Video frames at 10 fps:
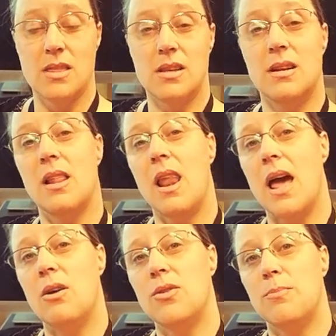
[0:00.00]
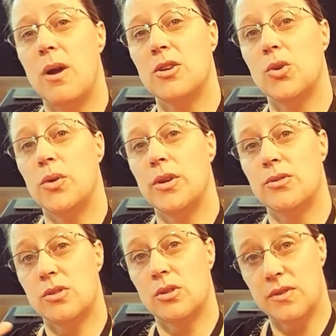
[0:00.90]
that'll allow the
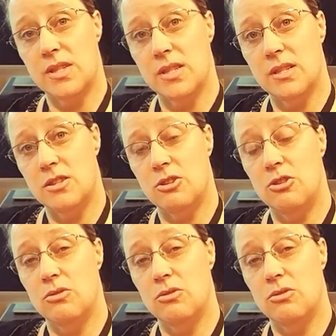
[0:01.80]
Proctorio services to